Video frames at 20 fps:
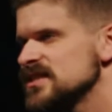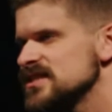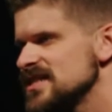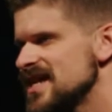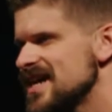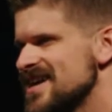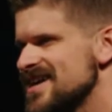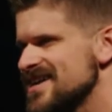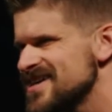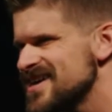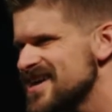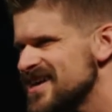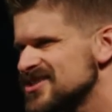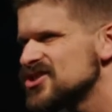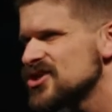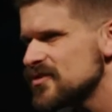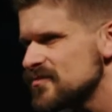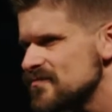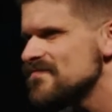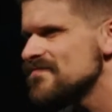Yeah, yeah,
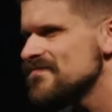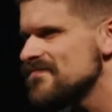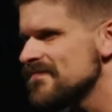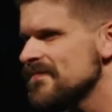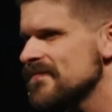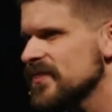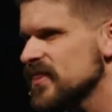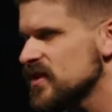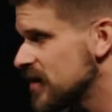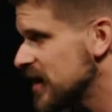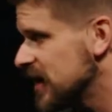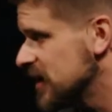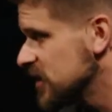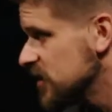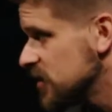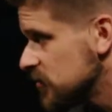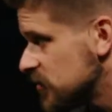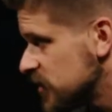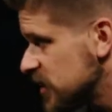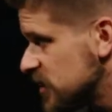Job, mm-hmm, they're right. You
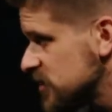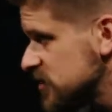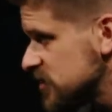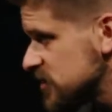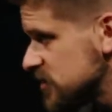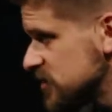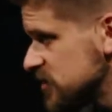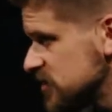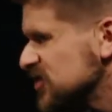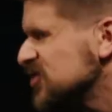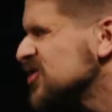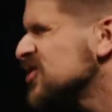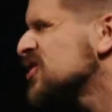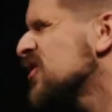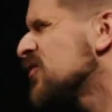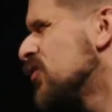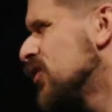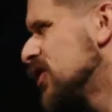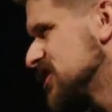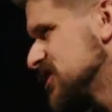know what else? You deserve
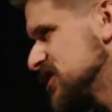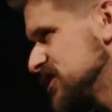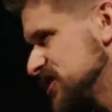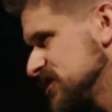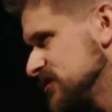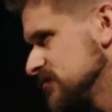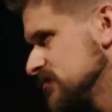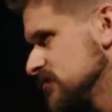worse.